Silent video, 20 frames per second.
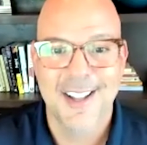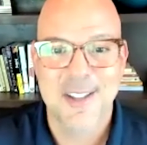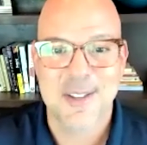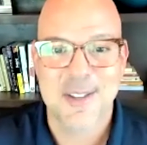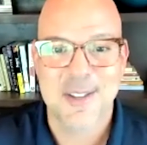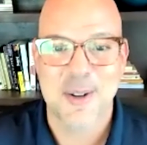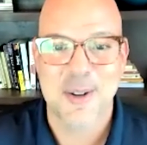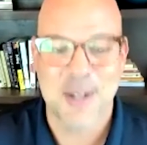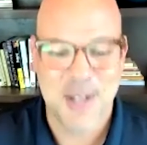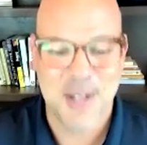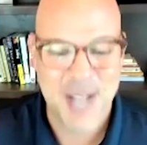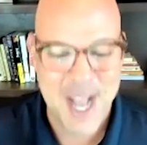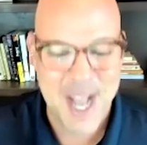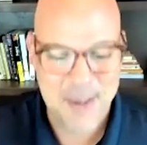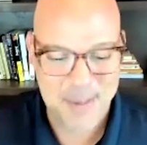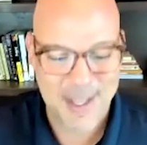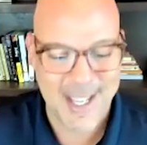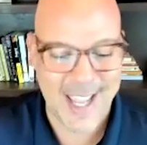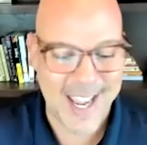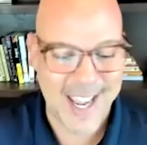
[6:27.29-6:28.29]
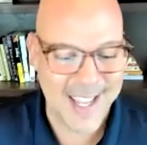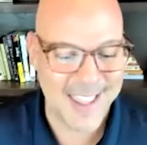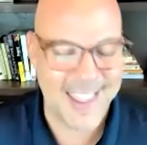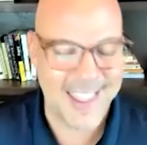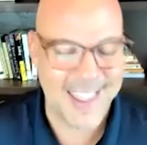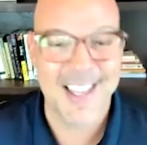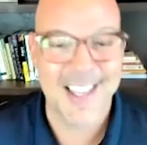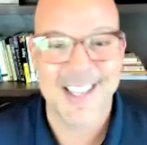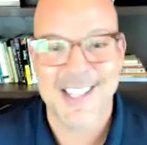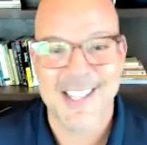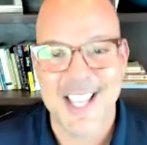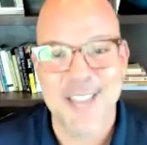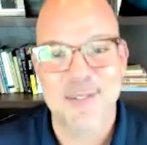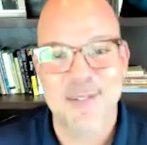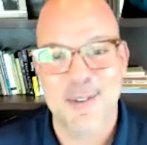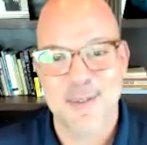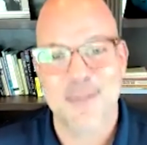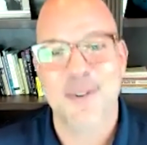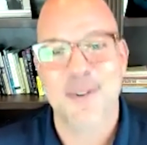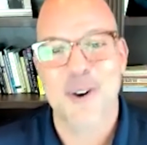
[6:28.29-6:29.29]
So to complicate things
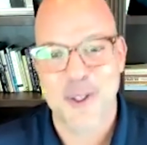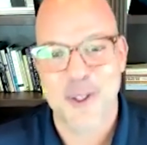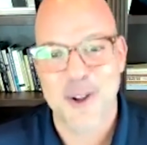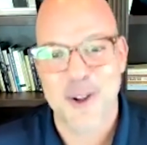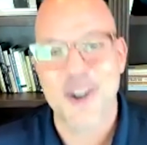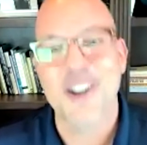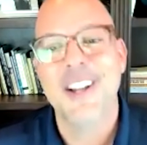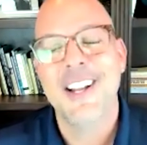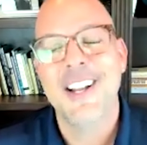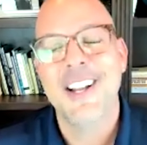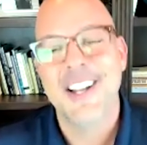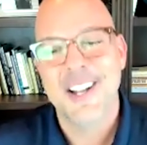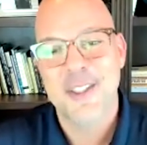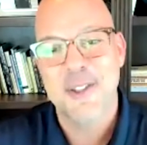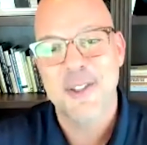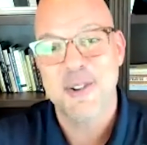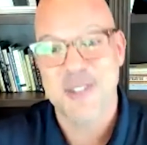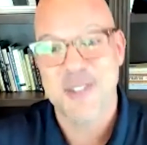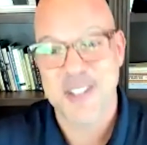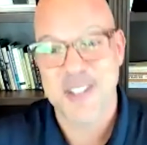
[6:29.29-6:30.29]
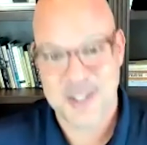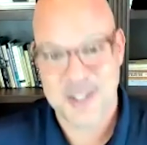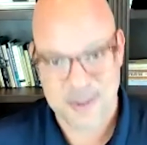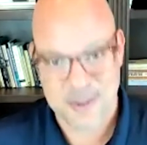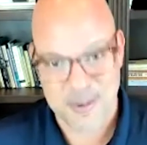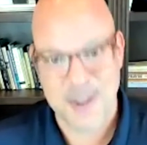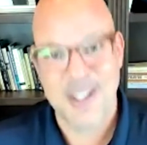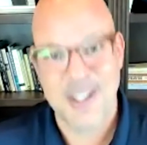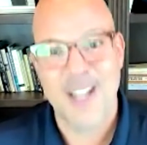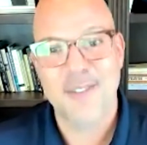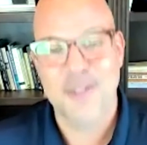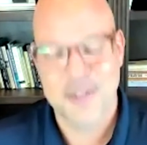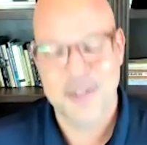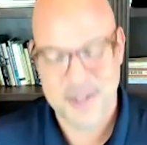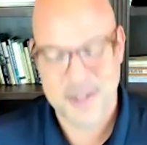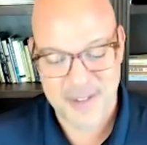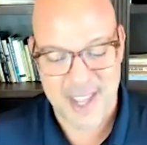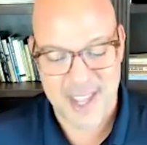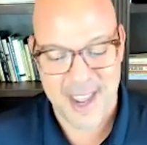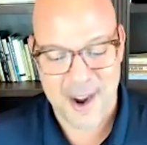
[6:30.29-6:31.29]
even further, there's these 3 levels
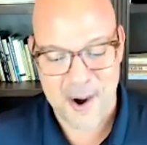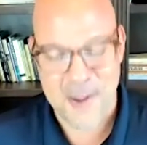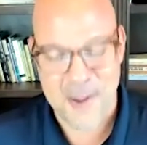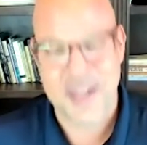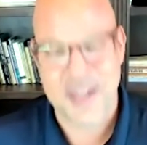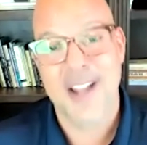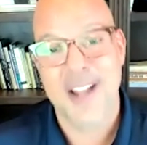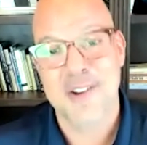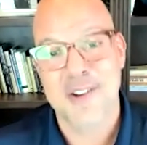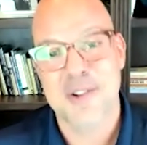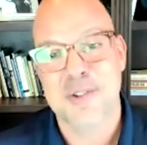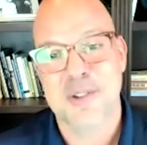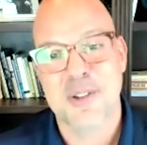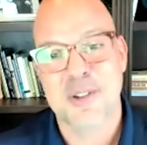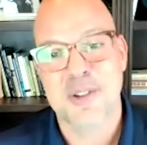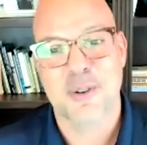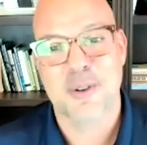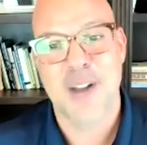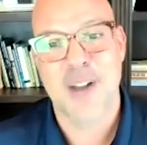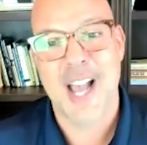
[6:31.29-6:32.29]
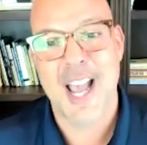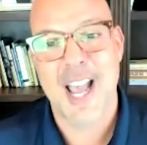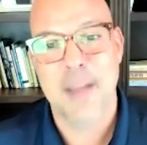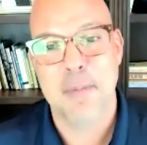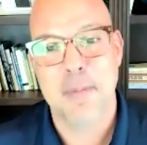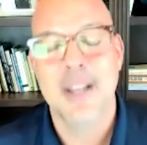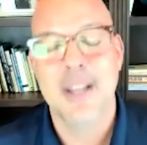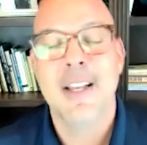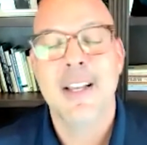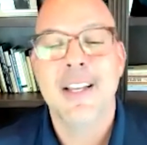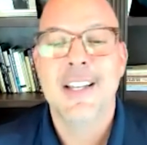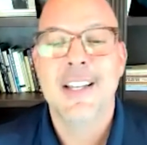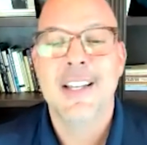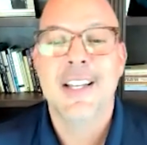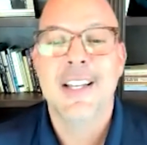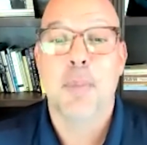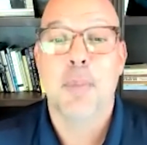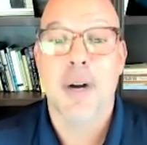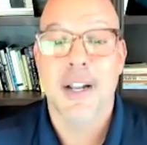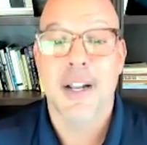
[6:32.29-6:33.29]
of care that I just described,
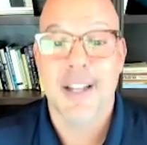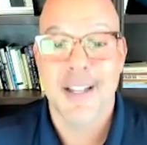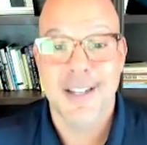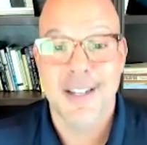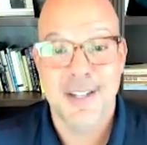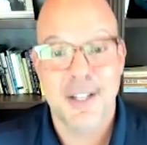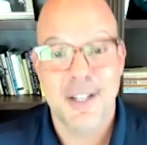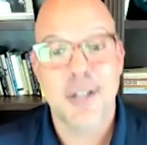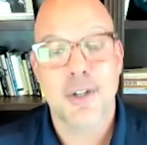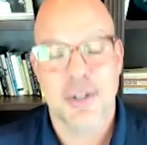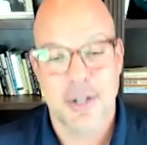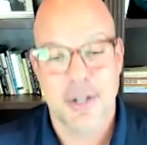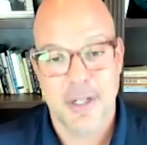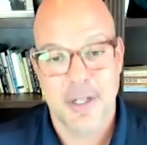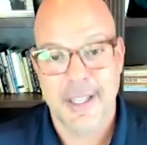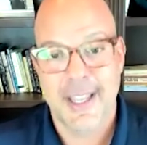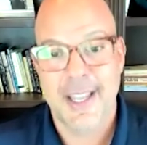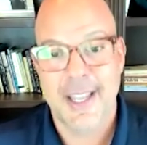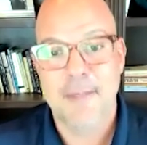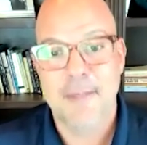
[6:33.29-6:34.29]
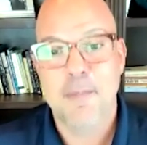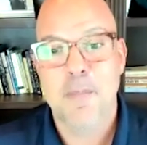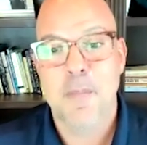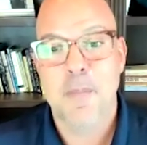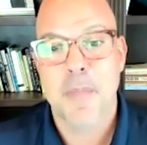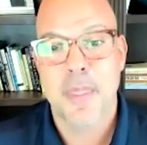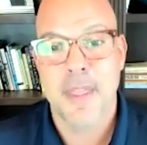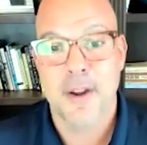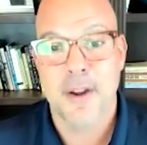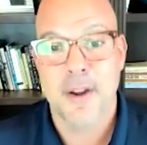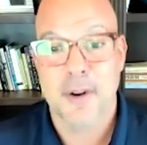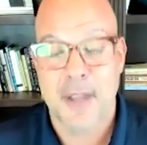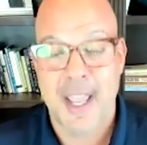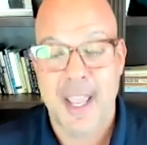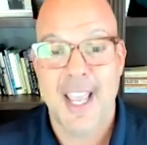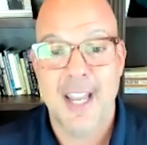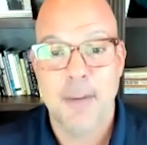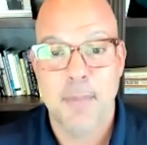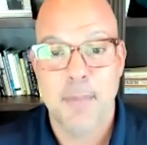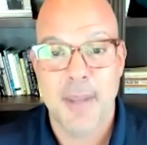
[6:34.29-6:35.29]
but additionally, there
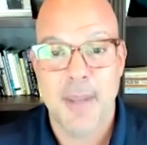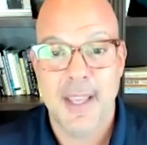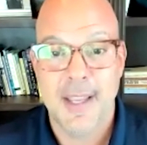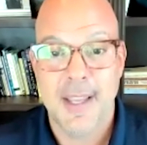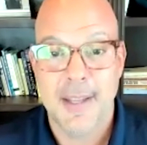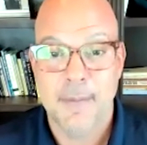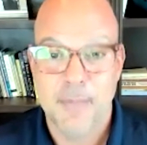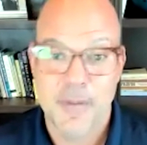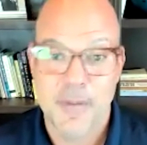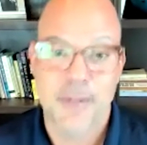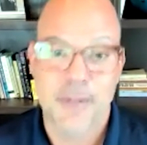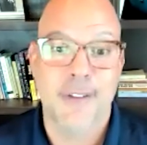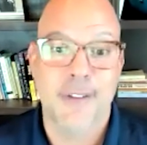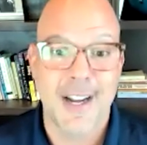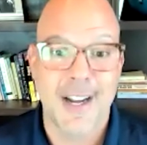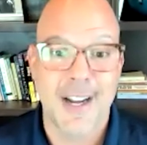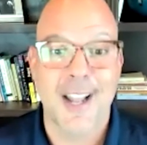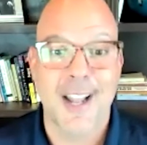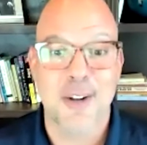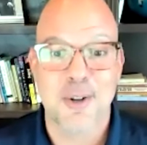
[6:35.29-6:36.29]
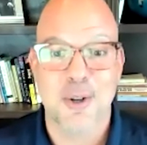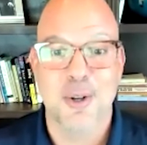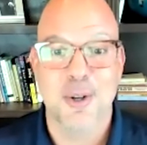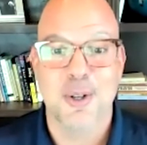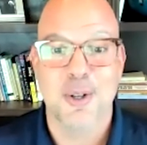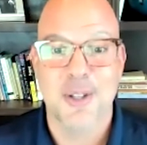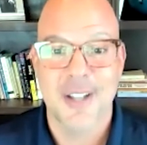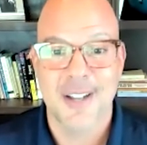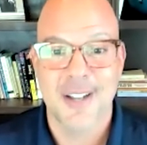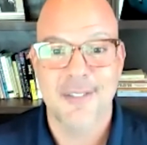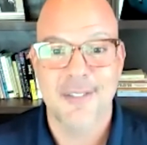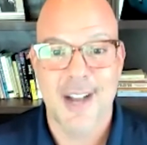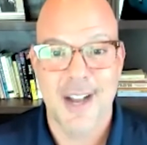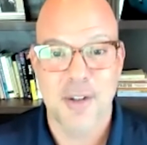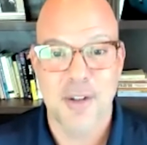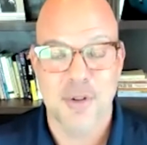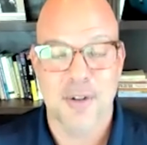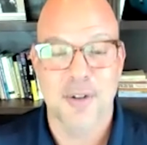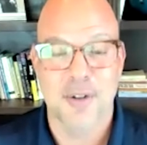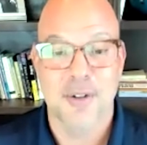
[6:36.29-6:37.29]
can be financial
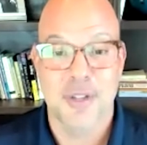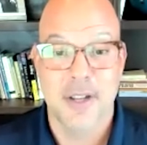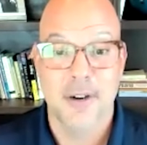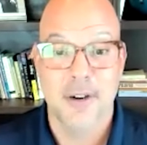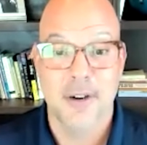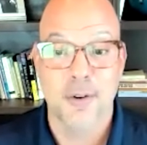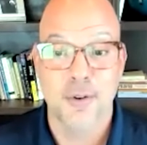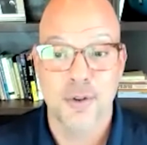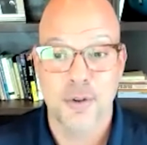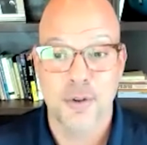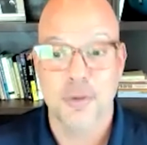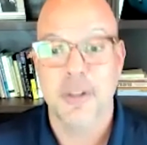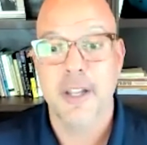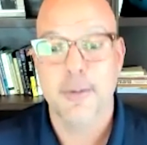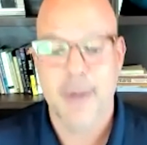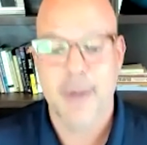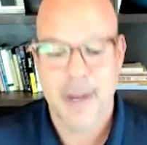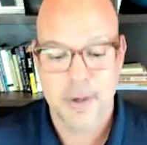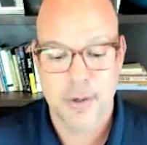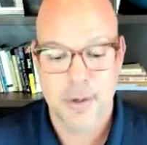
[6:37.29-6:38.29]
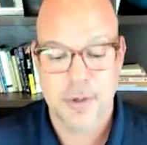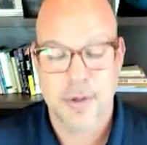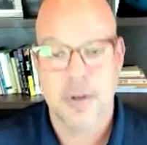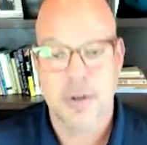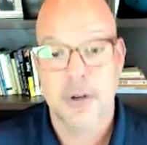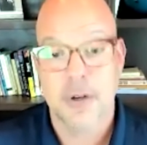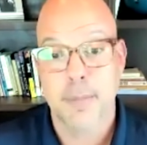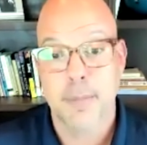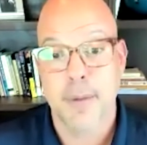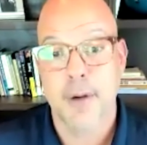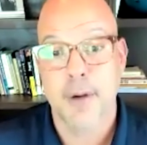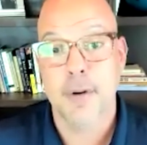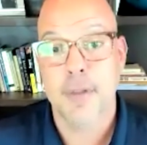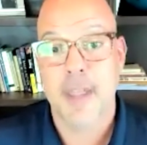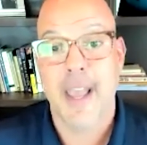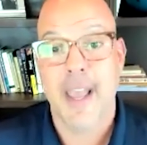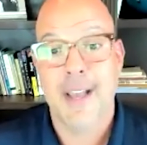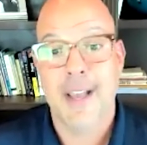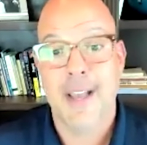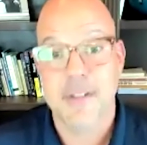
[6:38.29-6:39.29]
advisors that are duly registered both
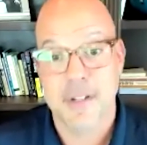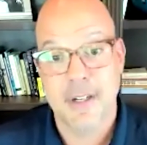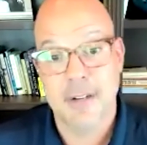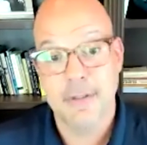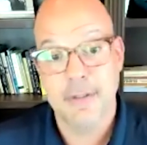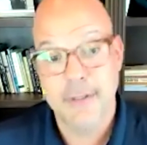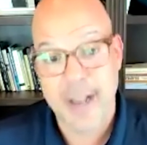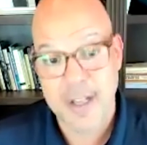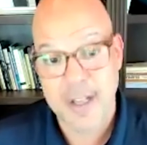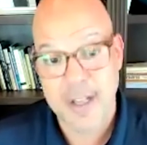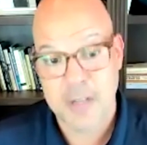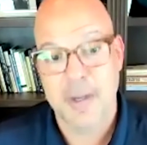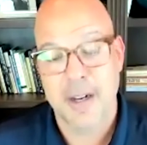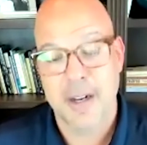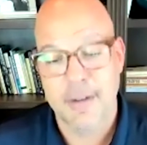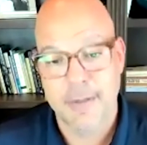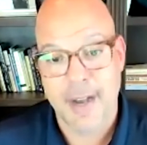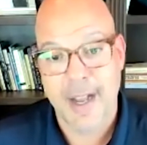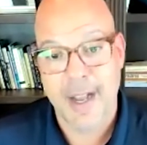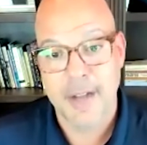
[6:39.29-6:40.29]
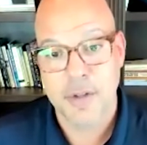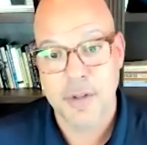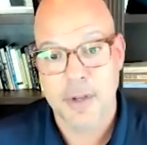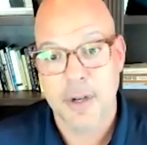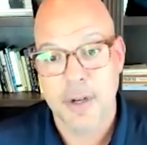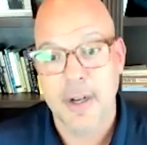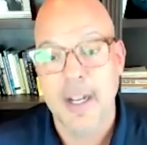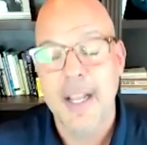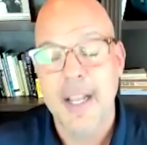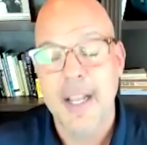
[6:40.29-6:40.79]
as an investment advisor